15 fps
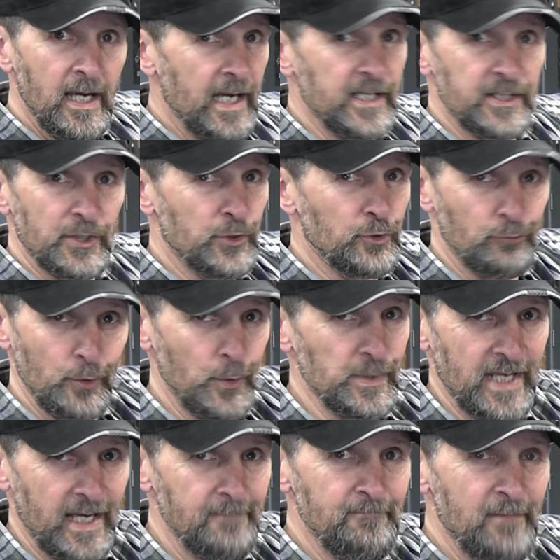It just
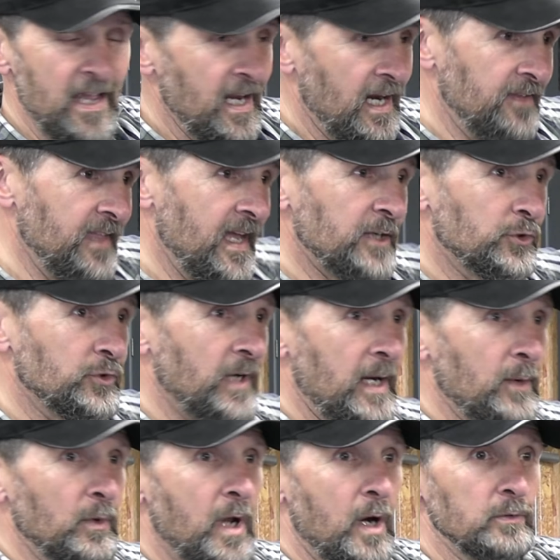screws in, and that
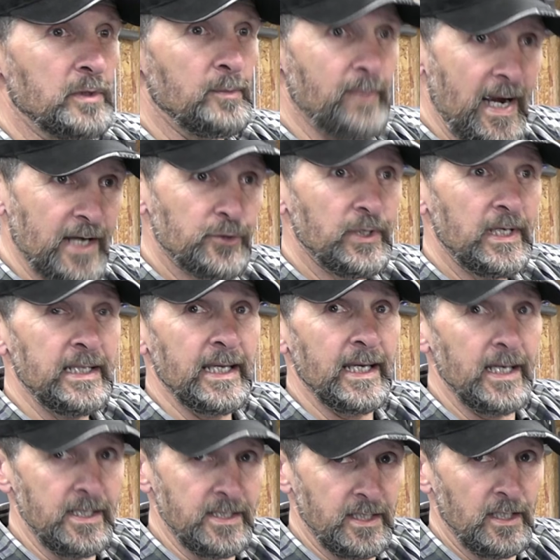tray will hold the battery,
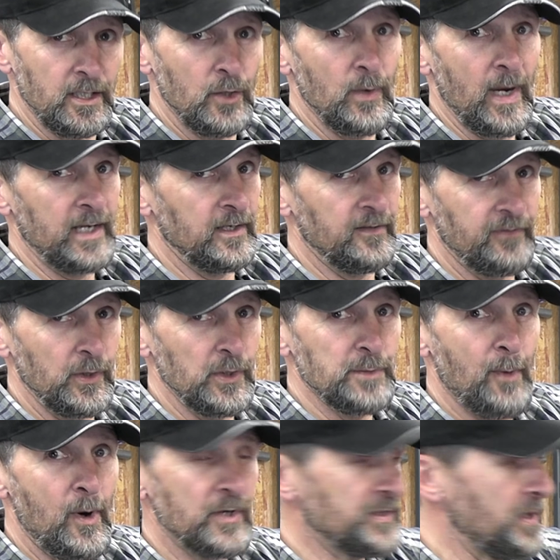the ECU, and your fuse box.